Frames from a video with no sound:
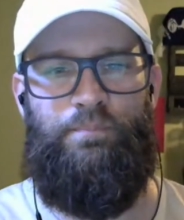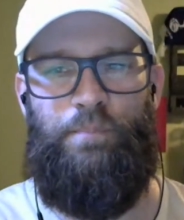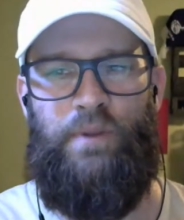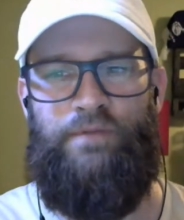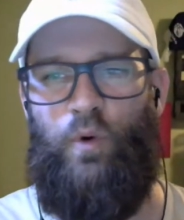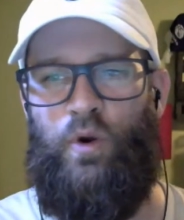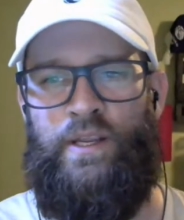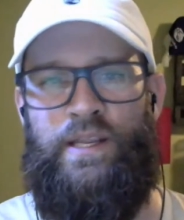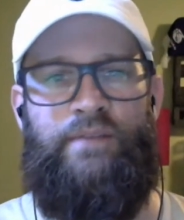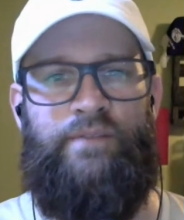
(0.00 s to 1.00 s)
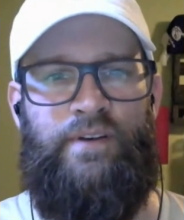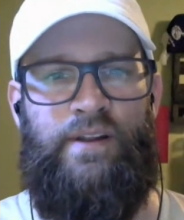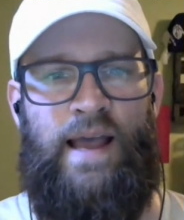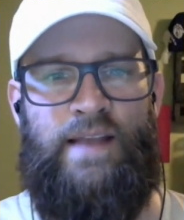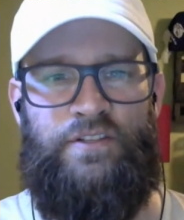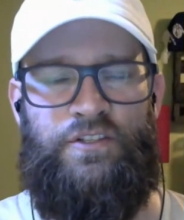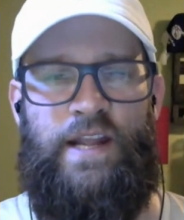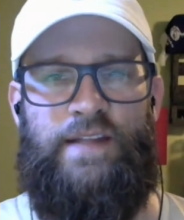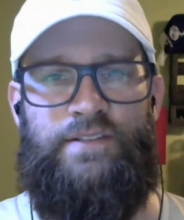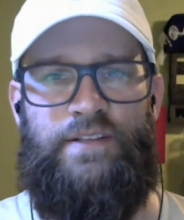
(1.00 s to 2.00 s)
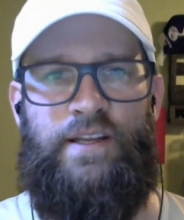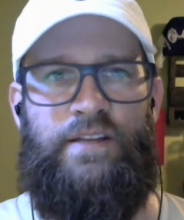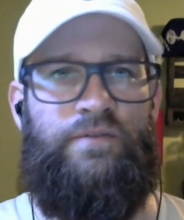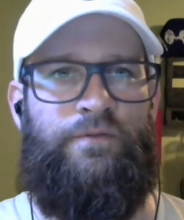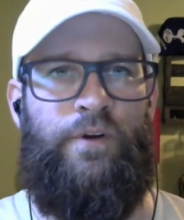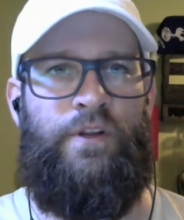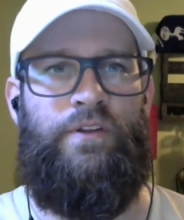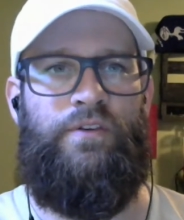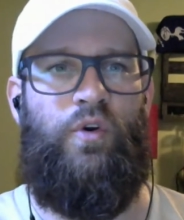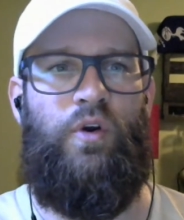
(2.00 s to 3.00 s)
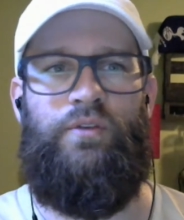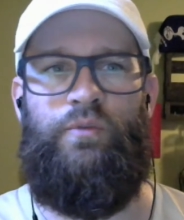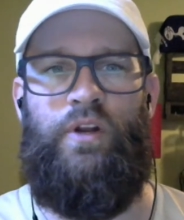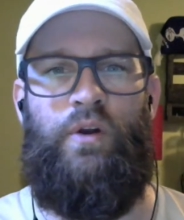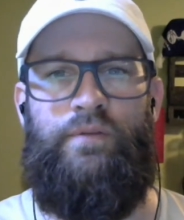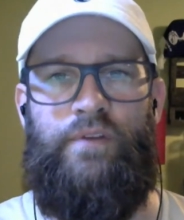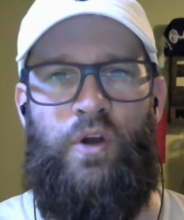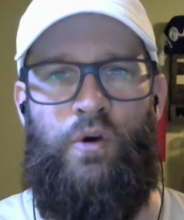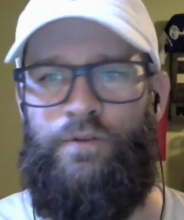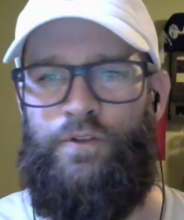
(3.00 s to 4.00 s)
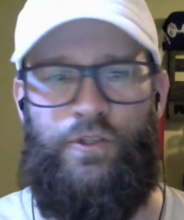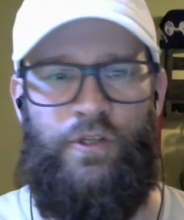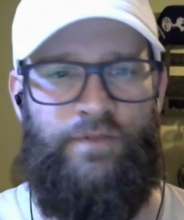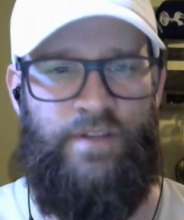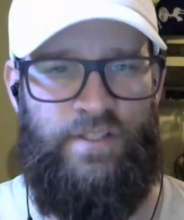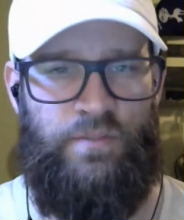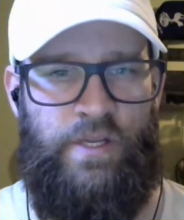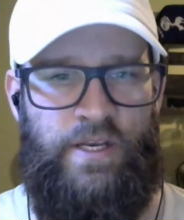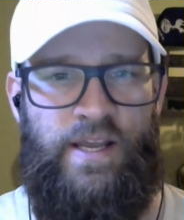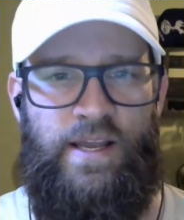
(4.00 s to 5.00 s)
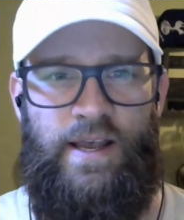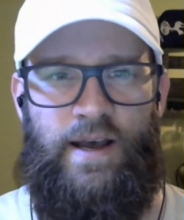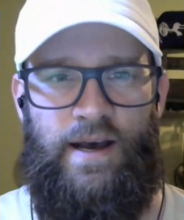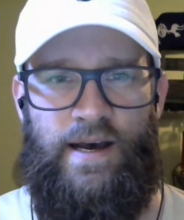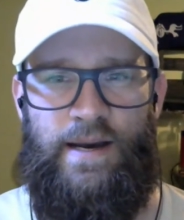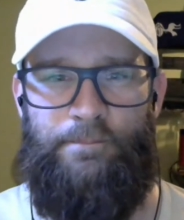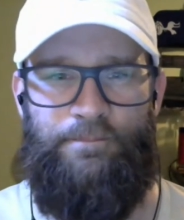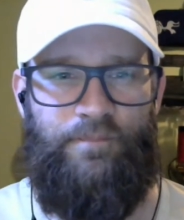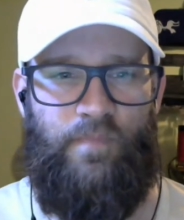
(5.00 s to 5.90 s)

before he even has a chance to get his foot in the door. We don't even know for sure if this has been. Oh,